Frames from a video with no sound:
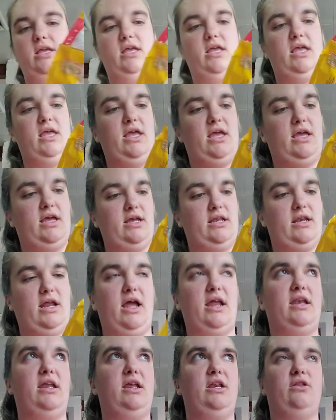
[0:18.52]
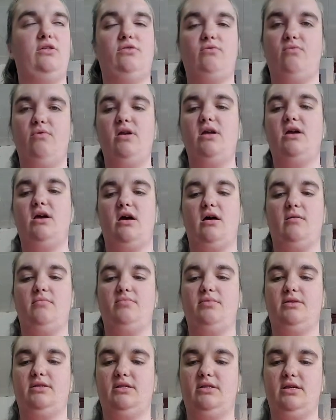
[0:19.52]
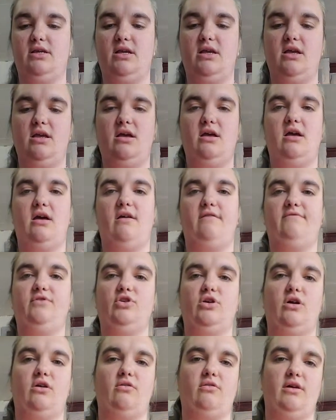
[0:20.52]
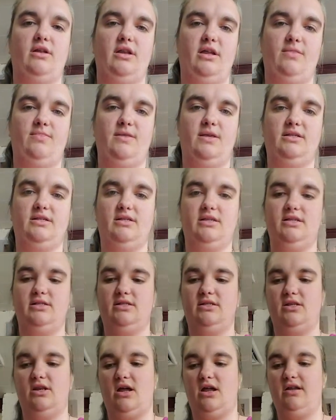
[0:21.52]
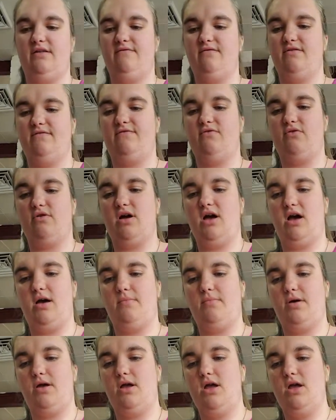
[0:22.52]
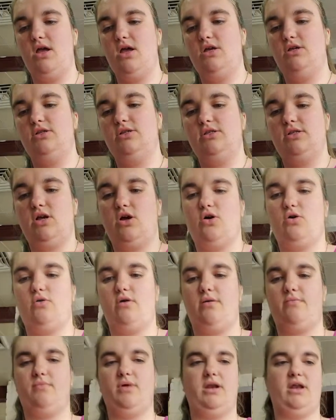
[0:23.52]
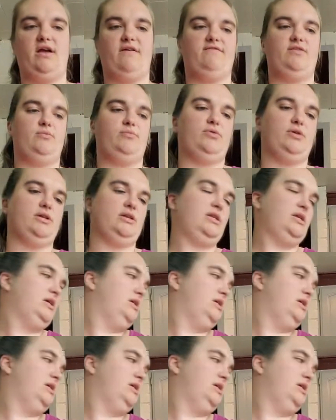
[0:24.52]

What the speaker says: and I need 3 cups of chocolate, and this is not even a full cup. So I'm going to have to put